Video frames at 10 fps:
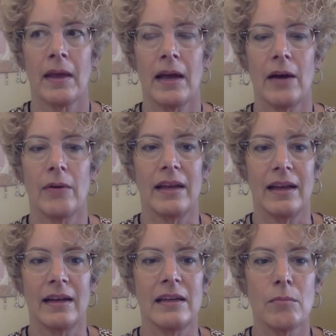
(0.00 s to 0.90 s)
how in
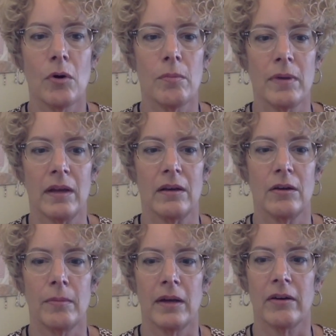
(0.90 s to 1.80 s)
any moment,
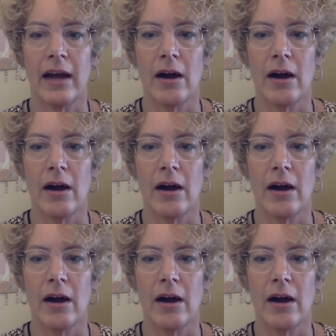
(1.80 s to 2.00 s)
no matter